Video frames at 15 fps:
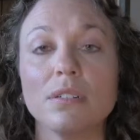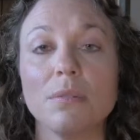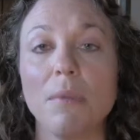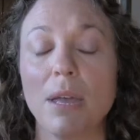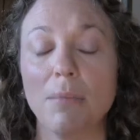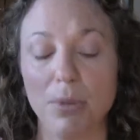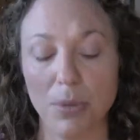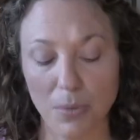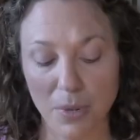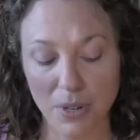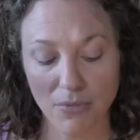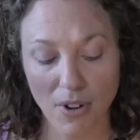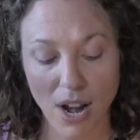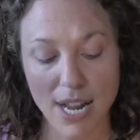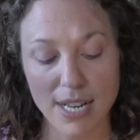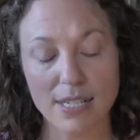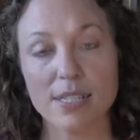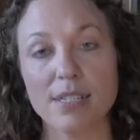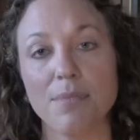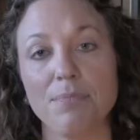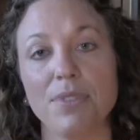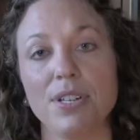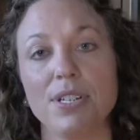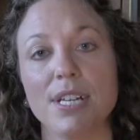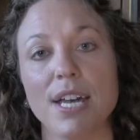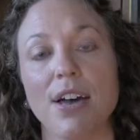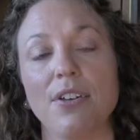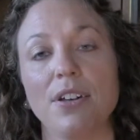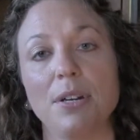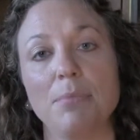maybe we write something
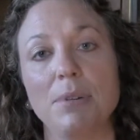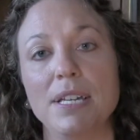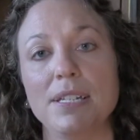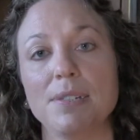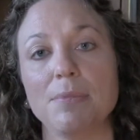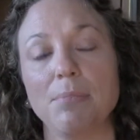down on a piece